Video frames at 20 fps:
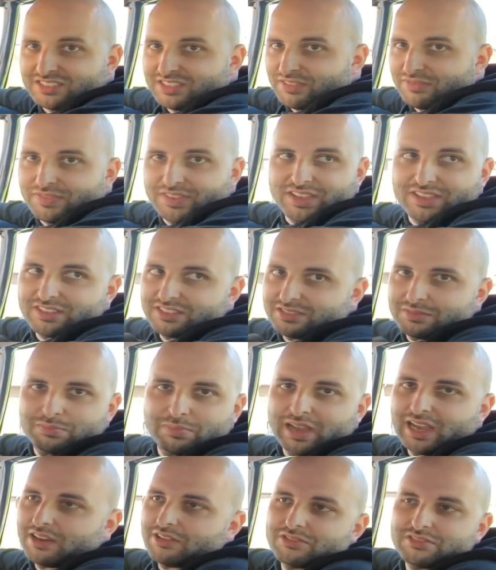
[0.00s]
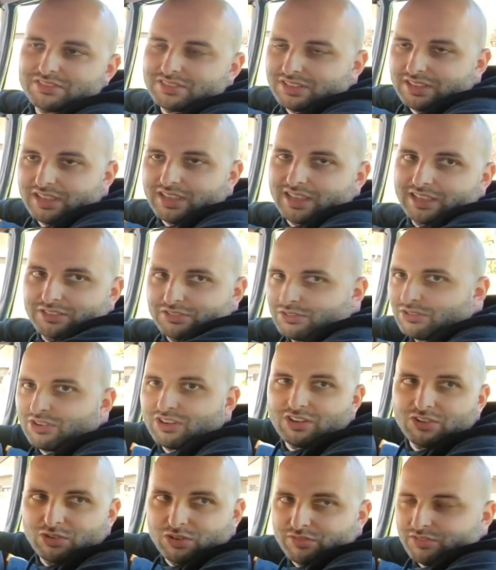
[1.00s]
they think it's bouncy and you're
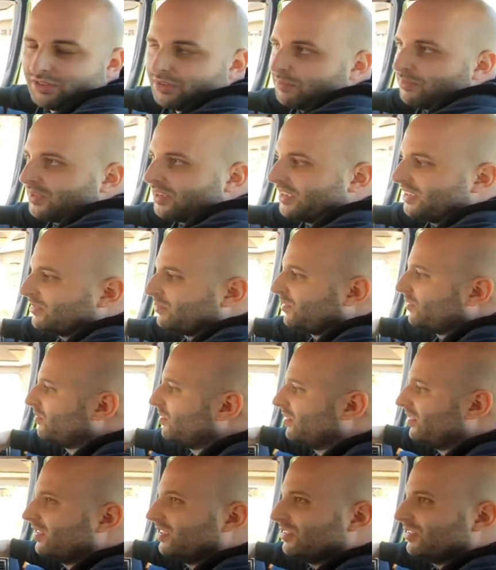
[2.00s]
all over the place, but with